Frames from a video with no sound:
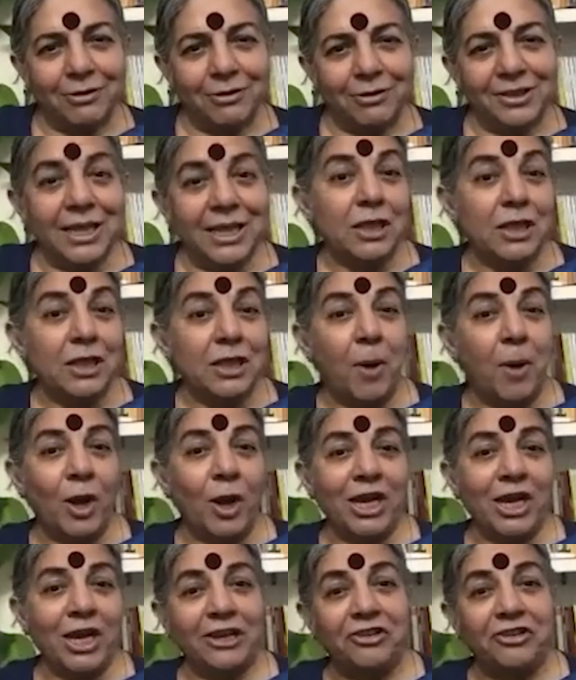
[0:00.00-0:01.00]
Then the
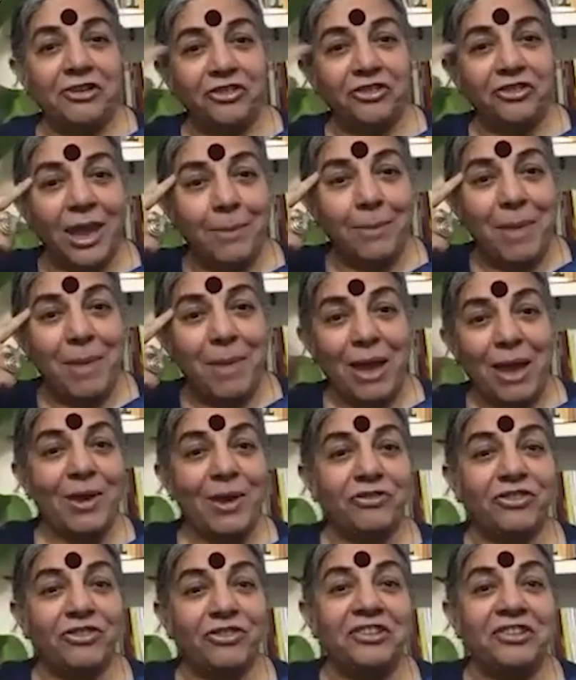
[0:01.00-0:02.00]
pollinators came back. We have
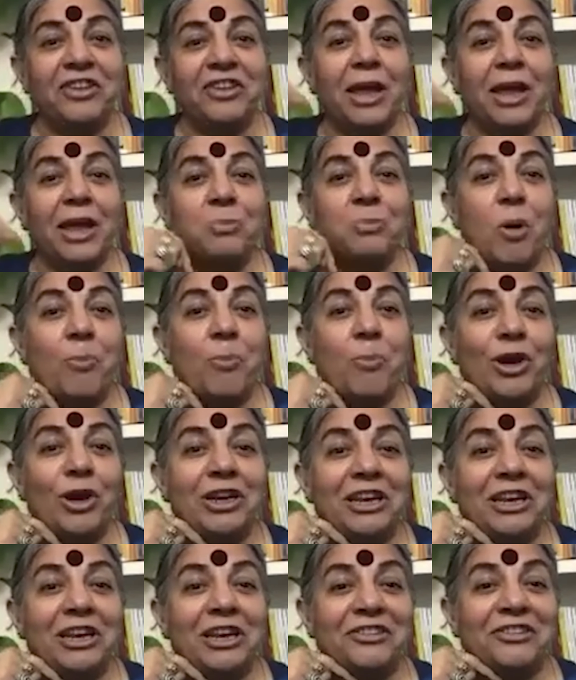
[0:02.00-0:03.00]
6 times more
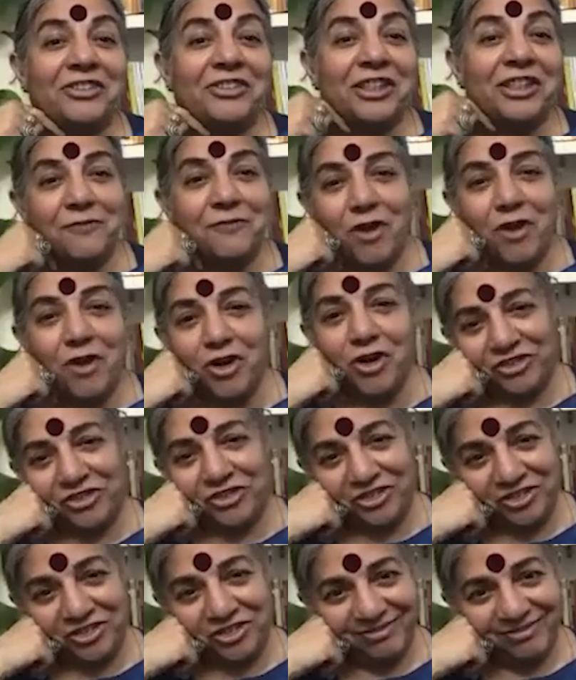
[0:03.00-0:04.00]
pollinators than the
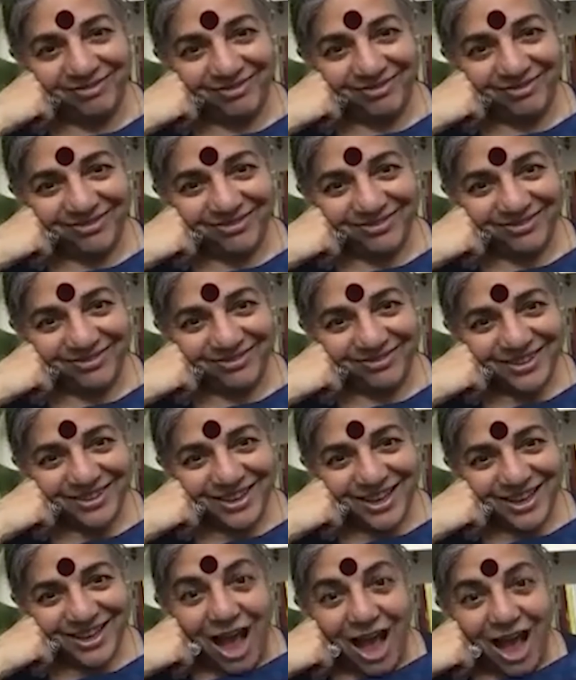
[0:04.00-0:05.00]
forest.
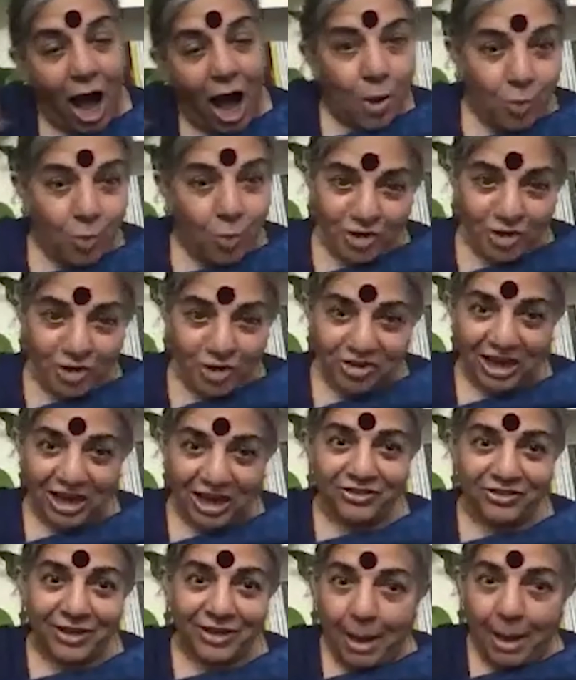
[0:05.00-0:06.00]
Our water
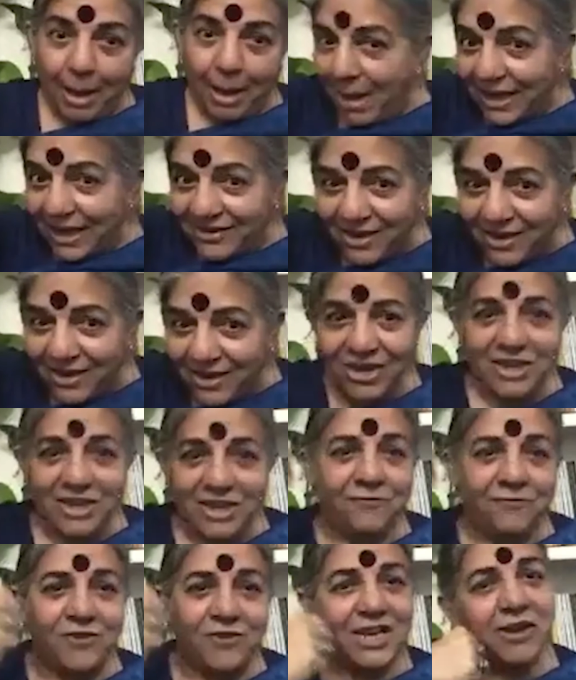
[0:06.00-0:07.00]
has come back 70
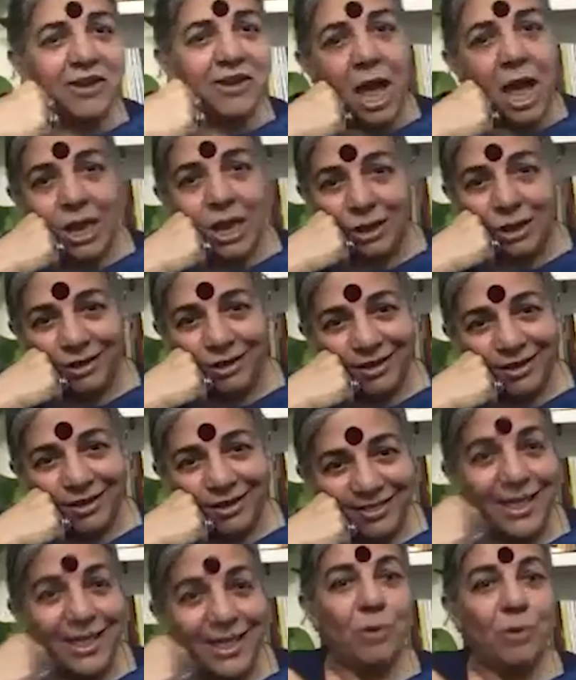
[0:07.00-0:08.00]
feet higher
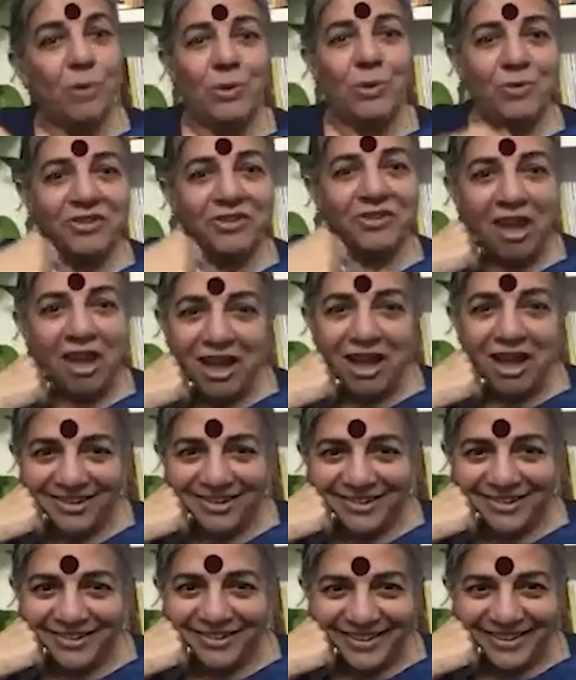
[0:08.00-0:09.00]
than when we started.
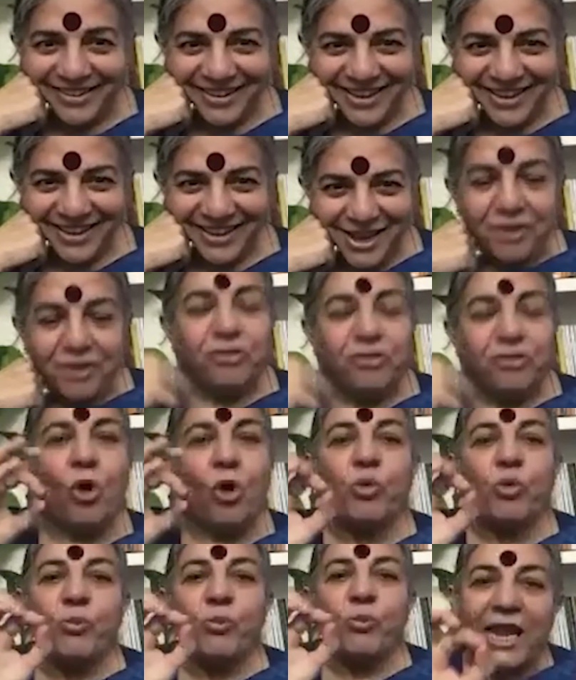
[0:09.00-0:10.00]

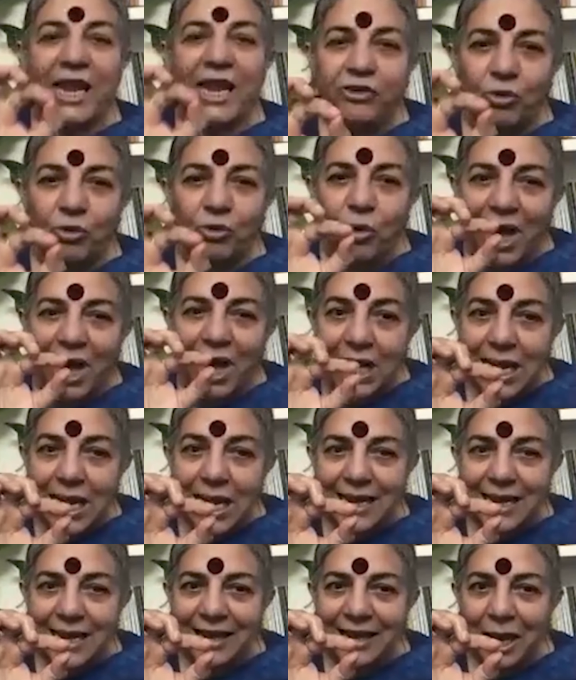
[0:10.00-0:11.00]
So we do a
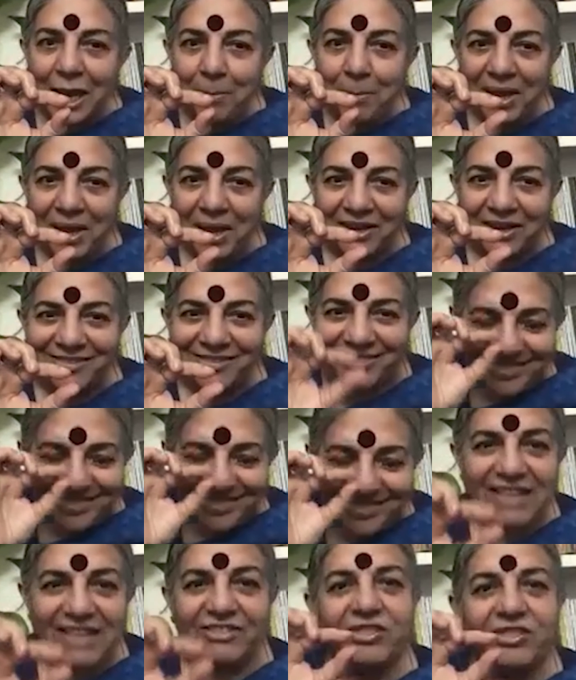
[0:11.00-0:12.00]
little bit.
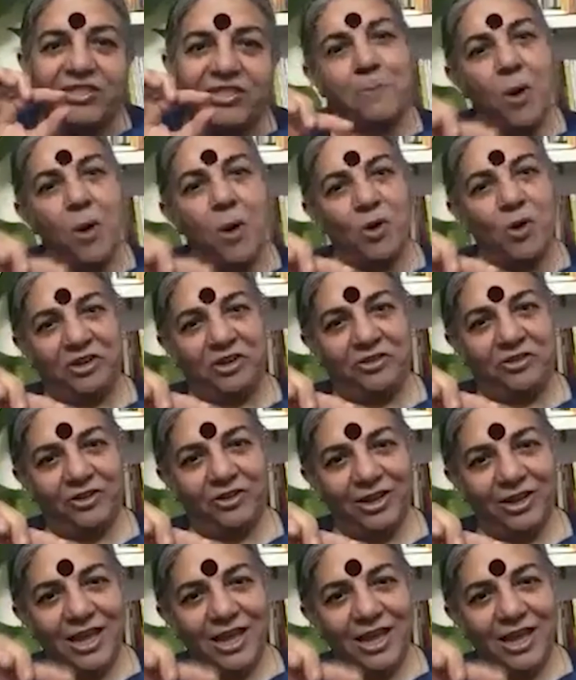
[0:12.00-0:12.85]
That's the point.